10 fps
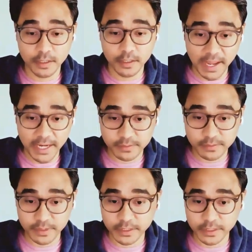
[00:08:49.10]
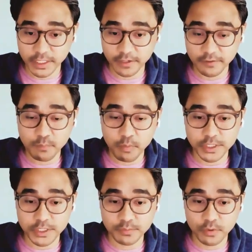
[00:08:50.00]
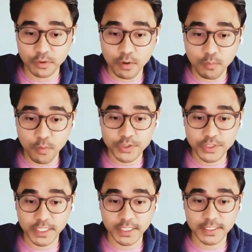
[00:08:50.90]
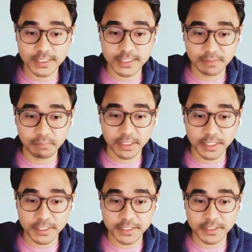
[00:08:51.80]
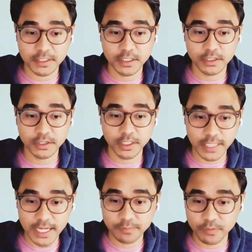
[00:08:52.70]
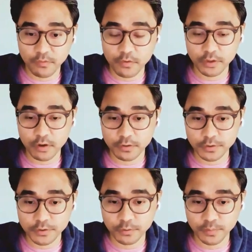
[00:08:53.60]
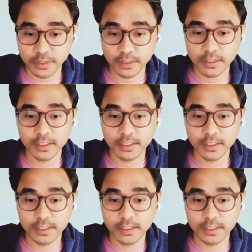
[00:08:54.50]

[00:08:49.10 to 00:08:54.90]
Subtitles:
Management, if possible, avoid taking sleep medications the night before your colonoscopy.